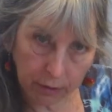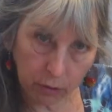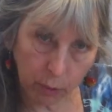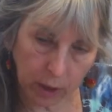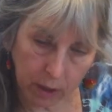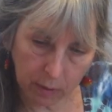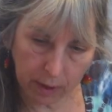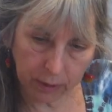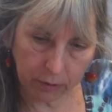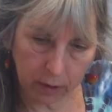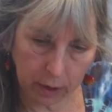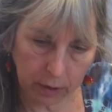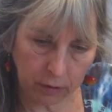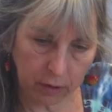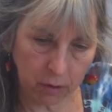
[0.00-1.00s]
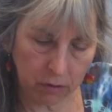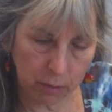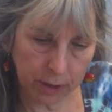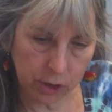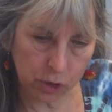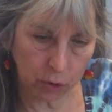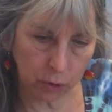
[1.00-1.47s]
going to swing around so you can see
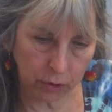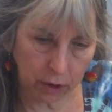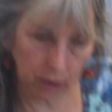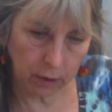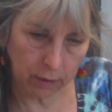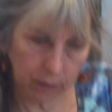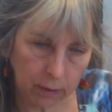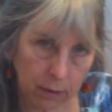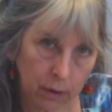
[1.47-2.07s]
over my shoulder